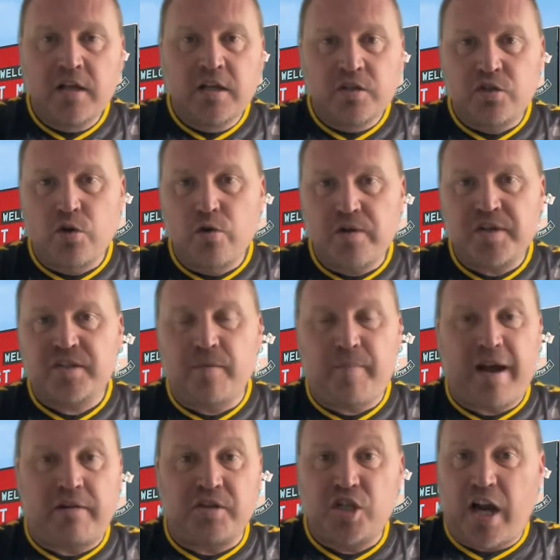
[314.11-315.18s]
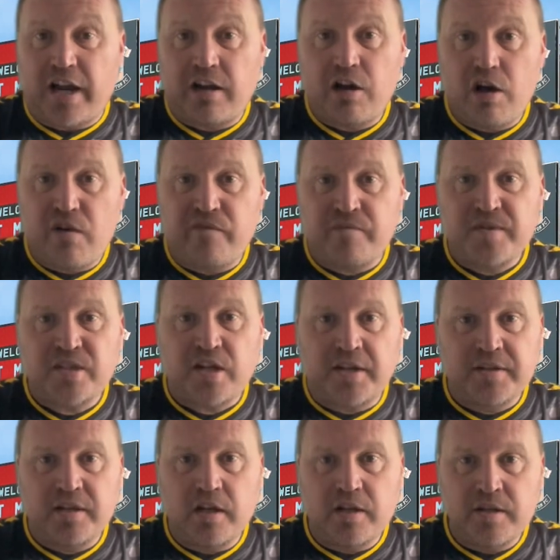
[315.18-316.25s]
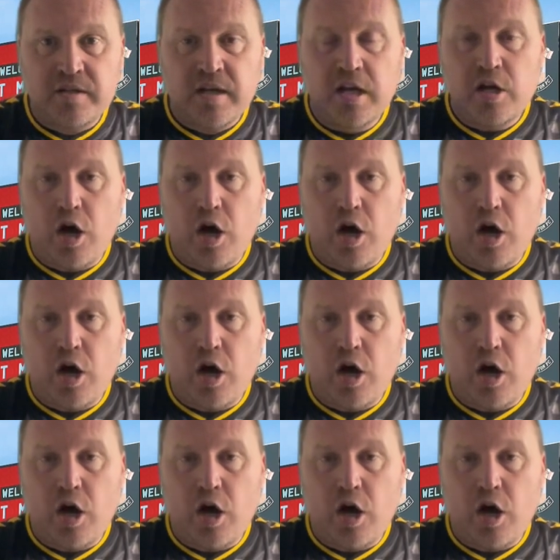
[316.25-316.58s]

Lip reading: Talks about Jack Clark from Sunderland,